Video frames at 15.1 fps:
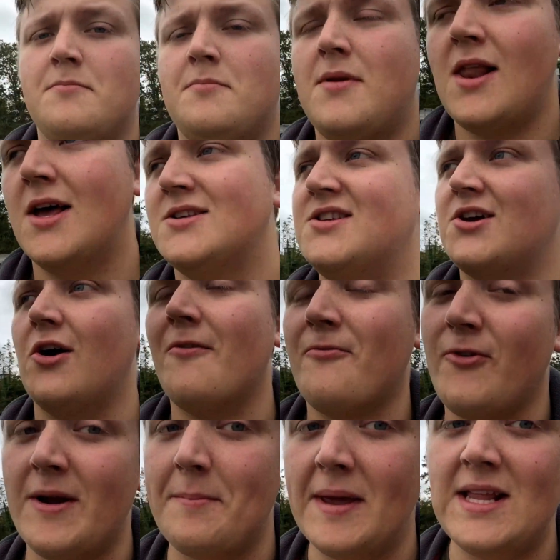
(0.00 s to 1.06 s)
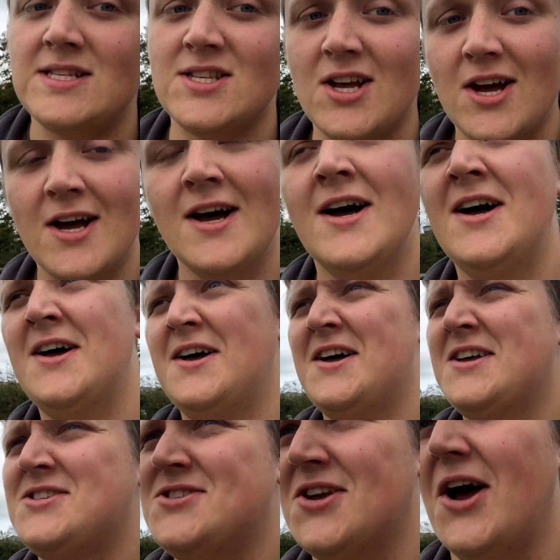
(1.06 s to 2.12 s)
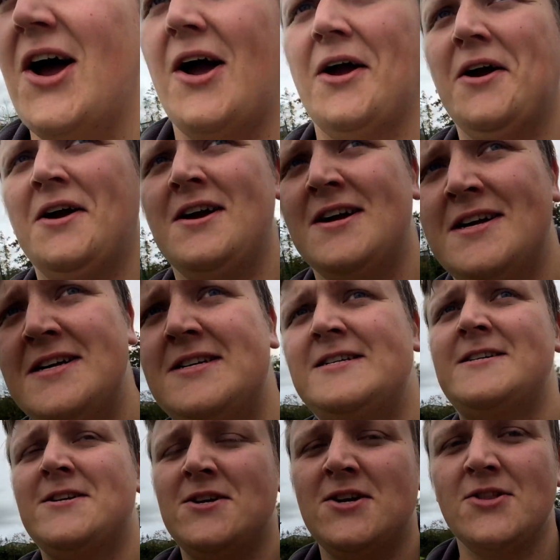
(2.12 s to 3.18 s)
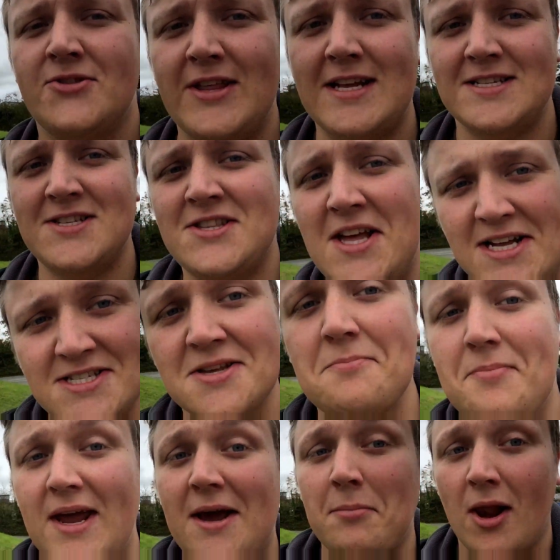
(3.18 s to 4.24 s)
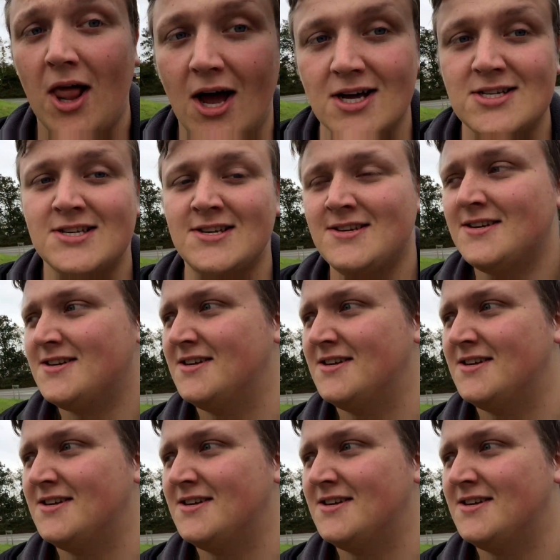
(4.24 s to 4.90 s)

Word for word: Plus I got free pizza, so that's that's a big plus.